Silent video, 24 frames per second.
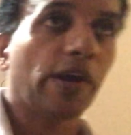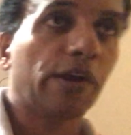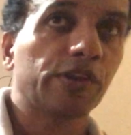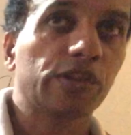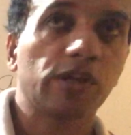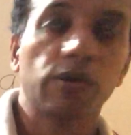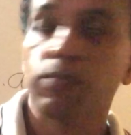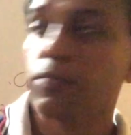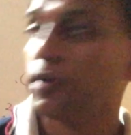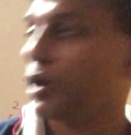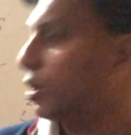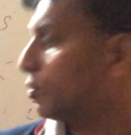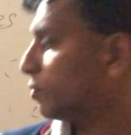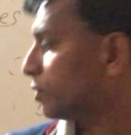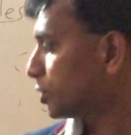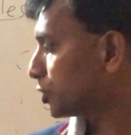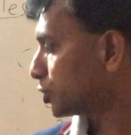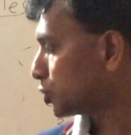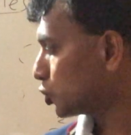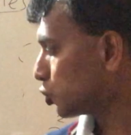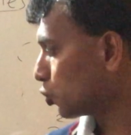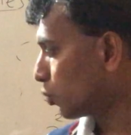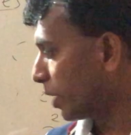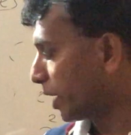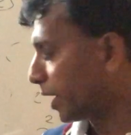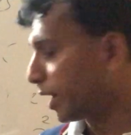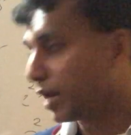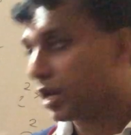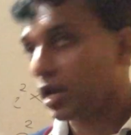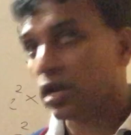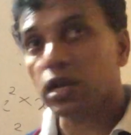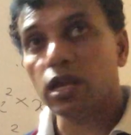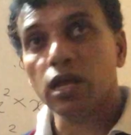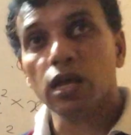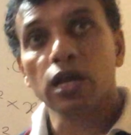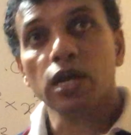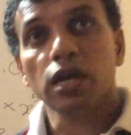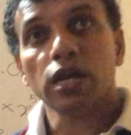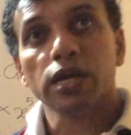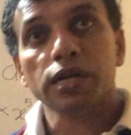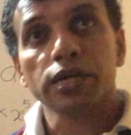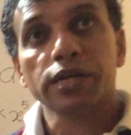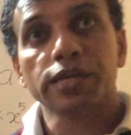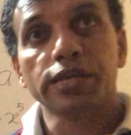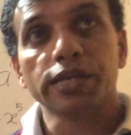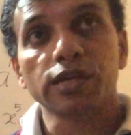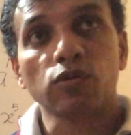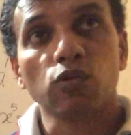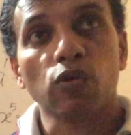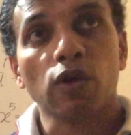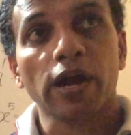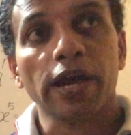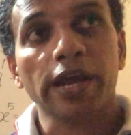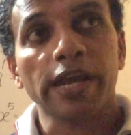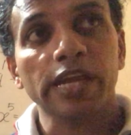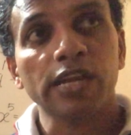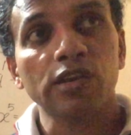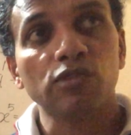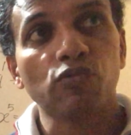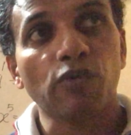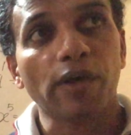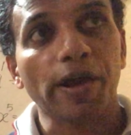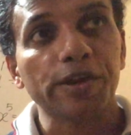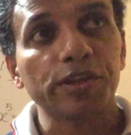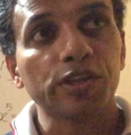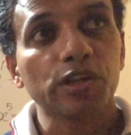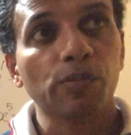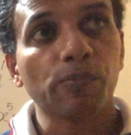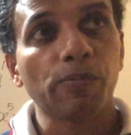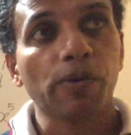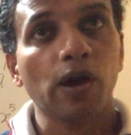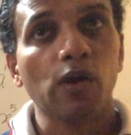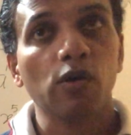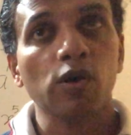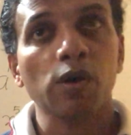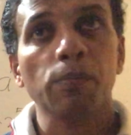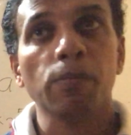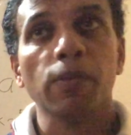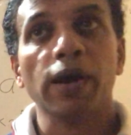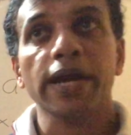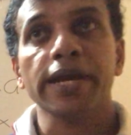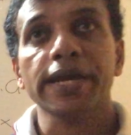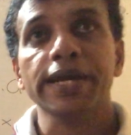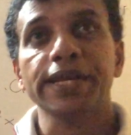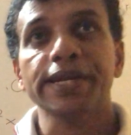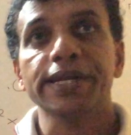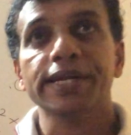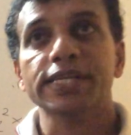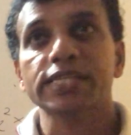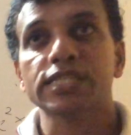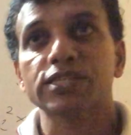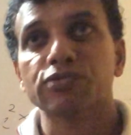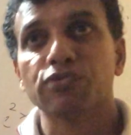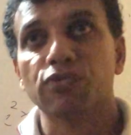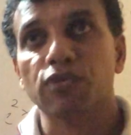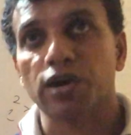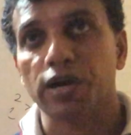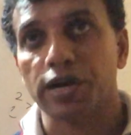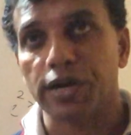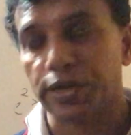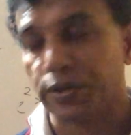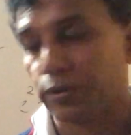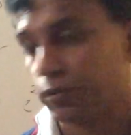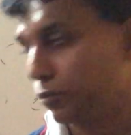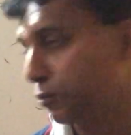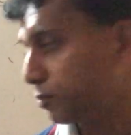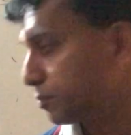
Y to the power 12 divide y to the power minus 5.